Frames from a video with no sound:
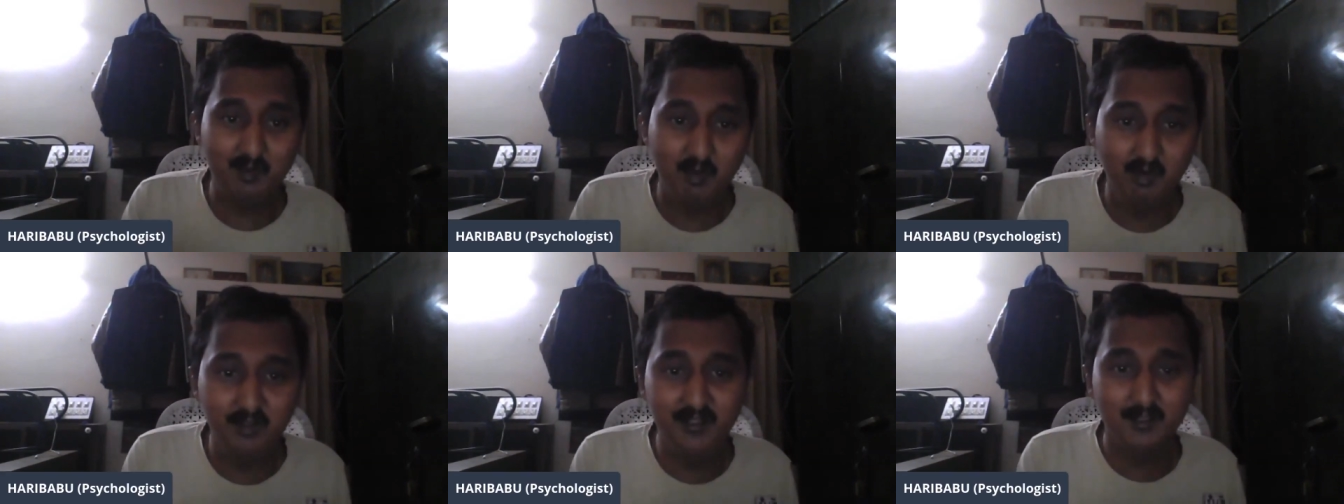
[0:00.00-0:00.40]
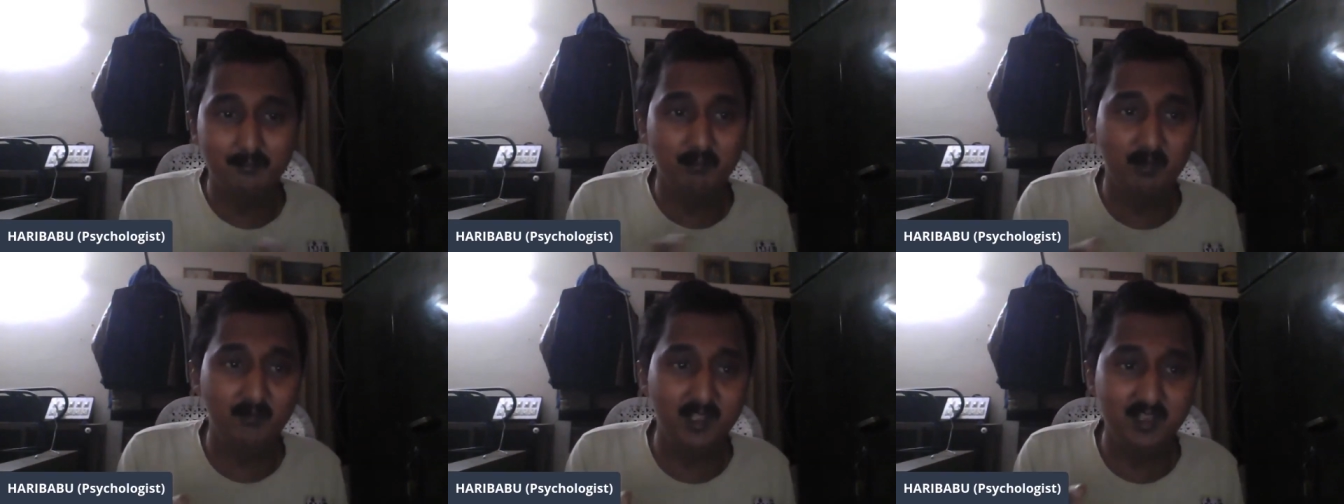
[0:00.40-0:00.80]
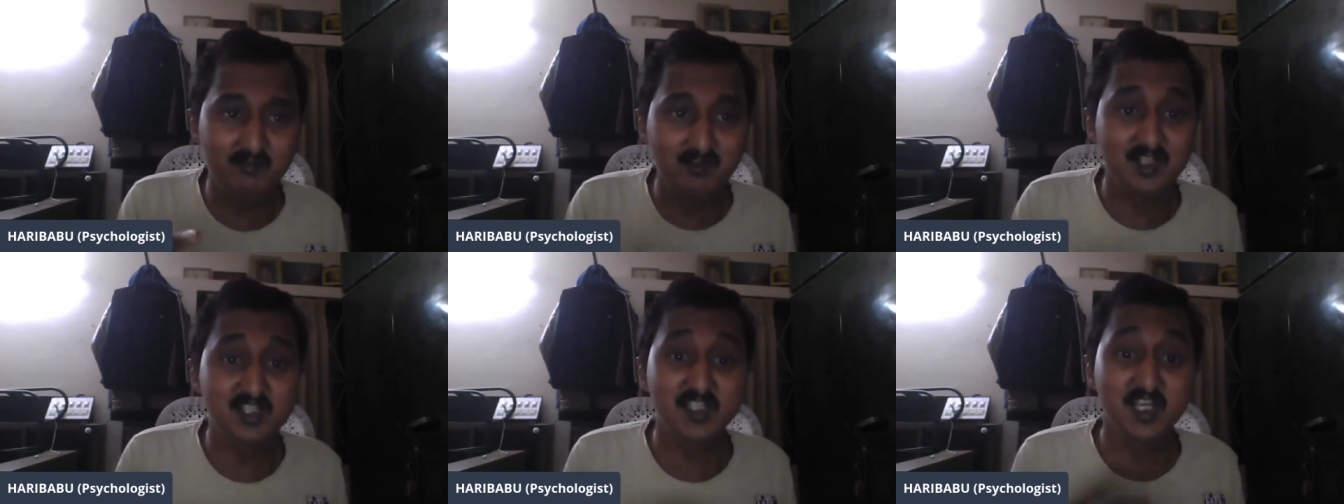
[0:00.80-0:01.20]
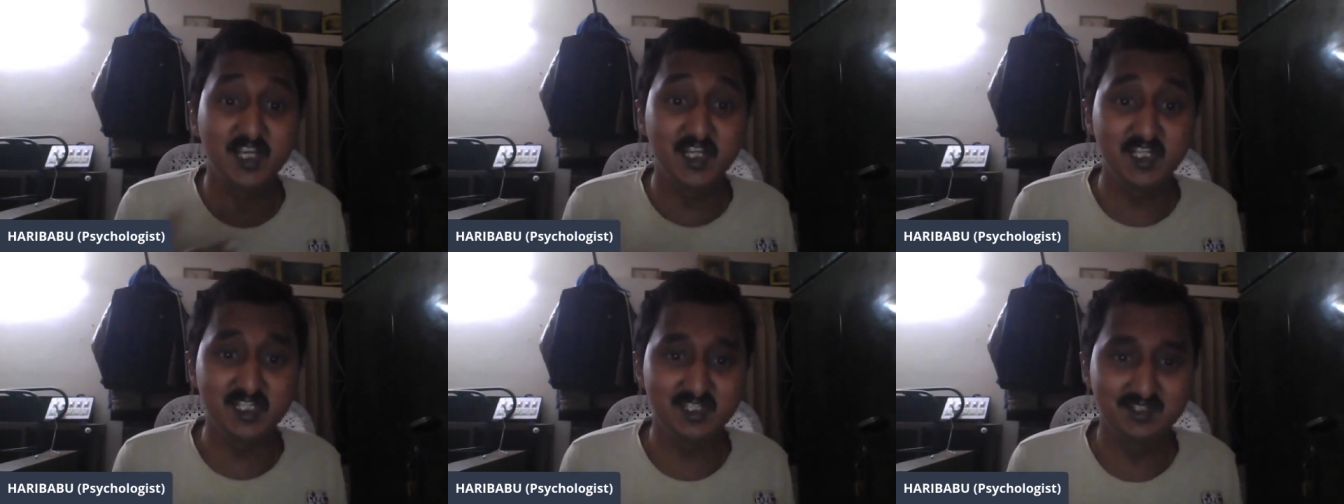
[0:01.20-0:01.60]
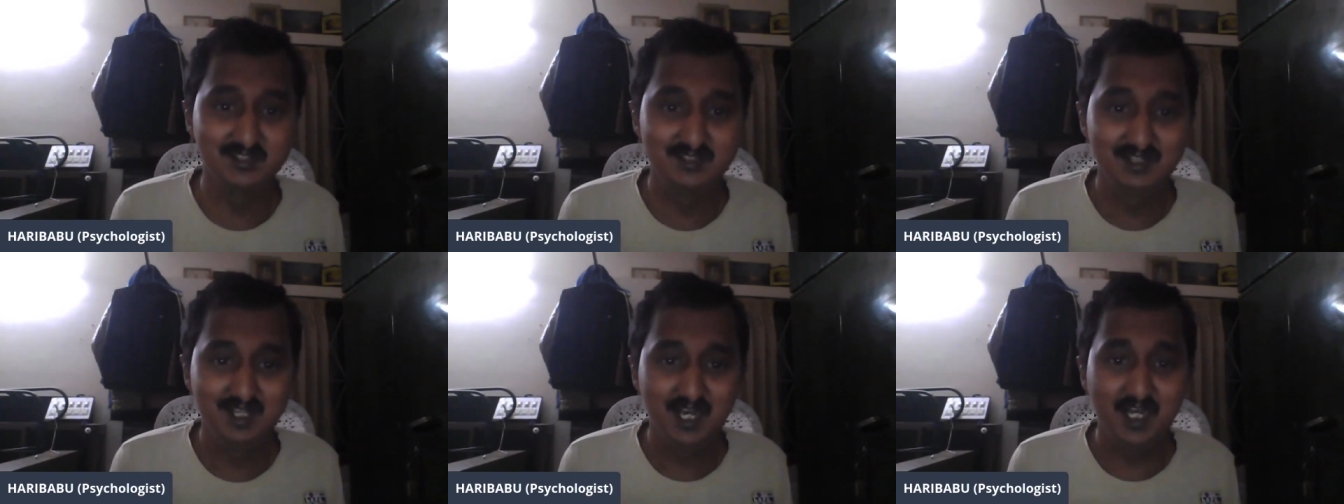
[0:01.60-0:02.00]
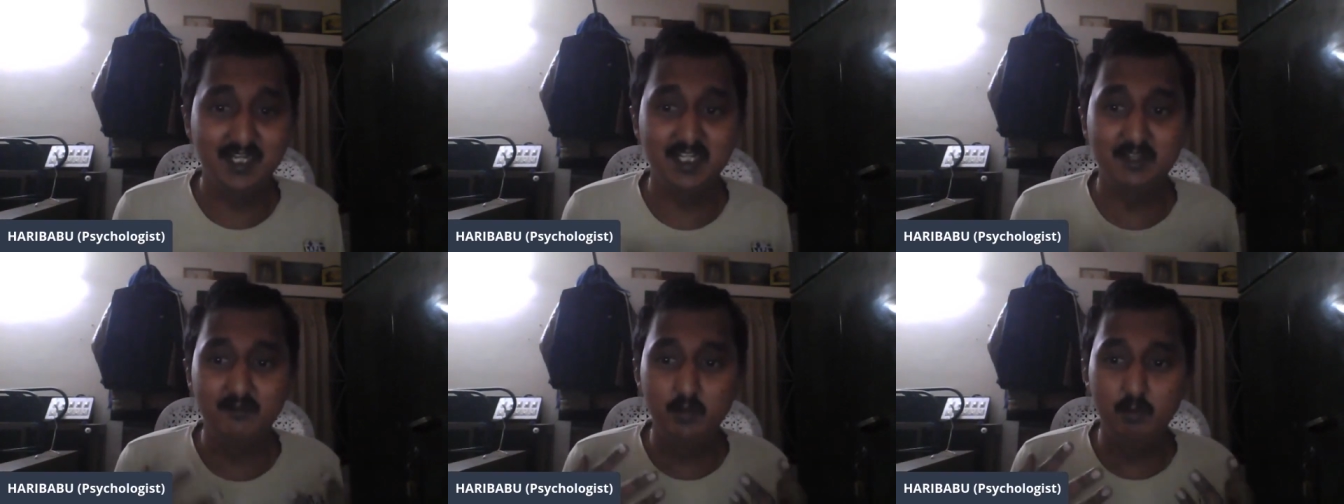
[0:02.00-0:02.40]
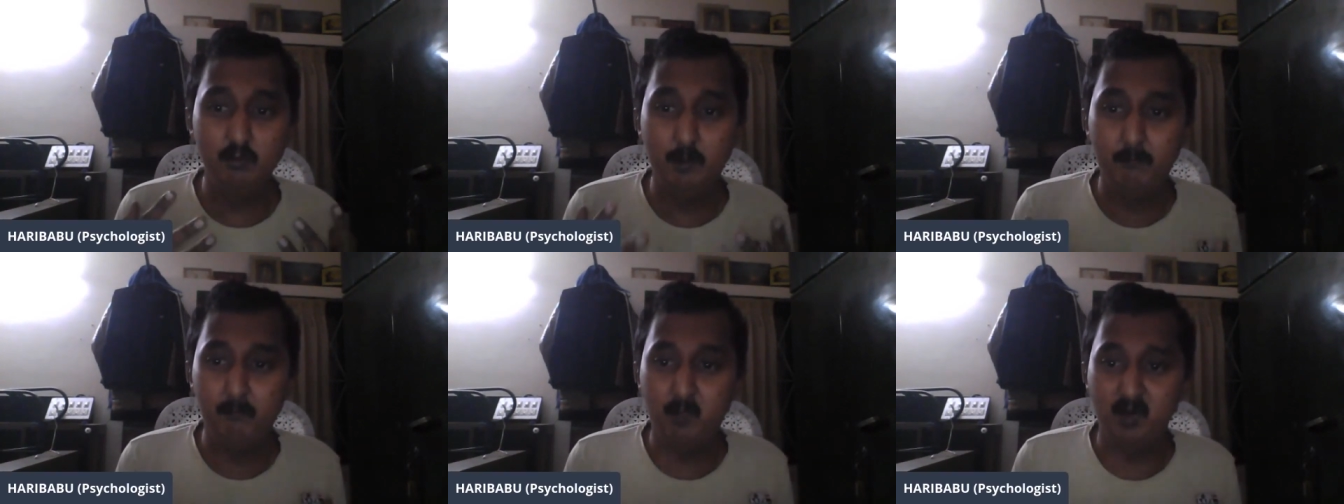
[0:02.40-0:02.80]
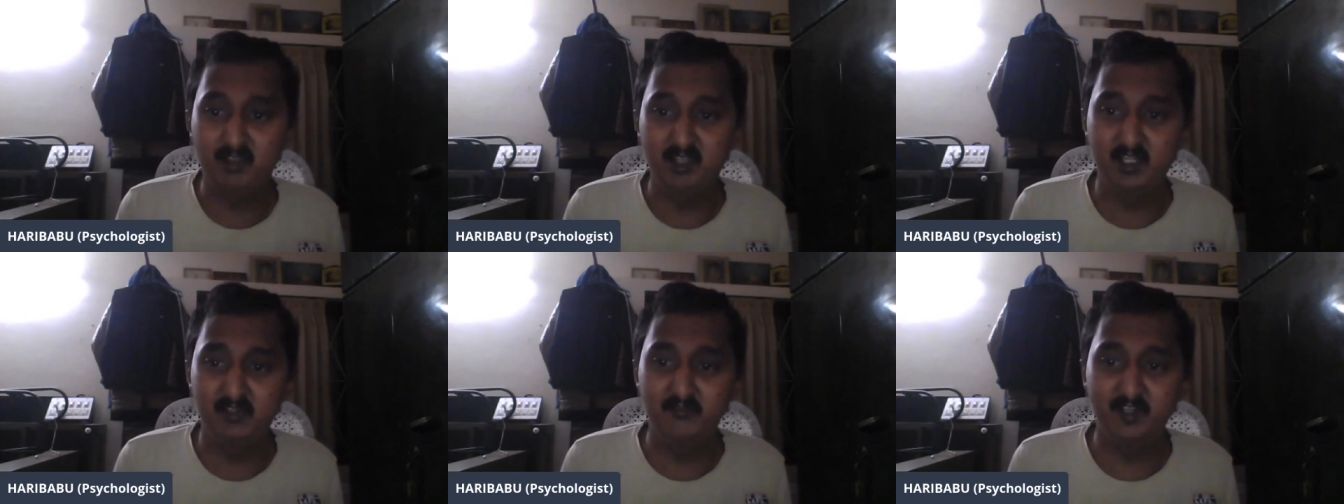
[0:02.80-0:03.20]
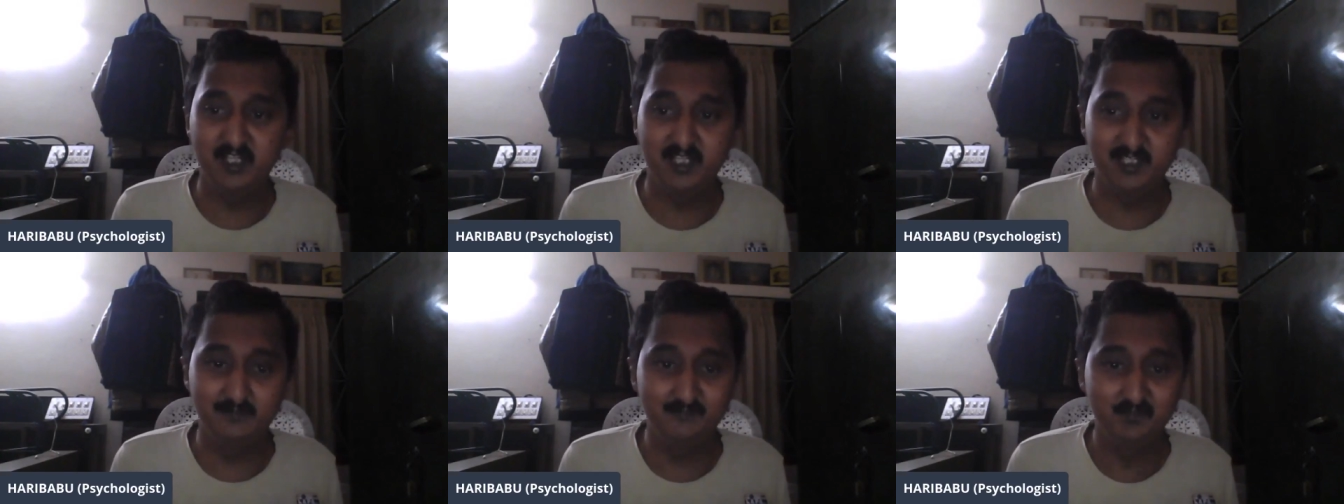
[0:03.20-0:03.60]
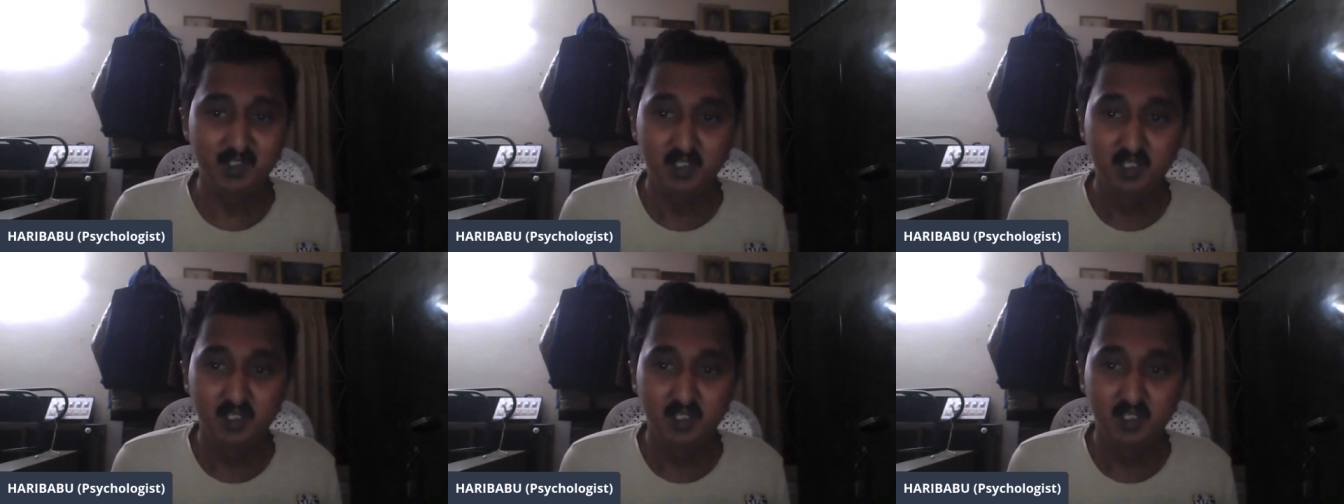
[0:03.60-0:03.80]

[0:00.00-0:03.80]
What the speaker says: all these moments will cherish and give you a positivity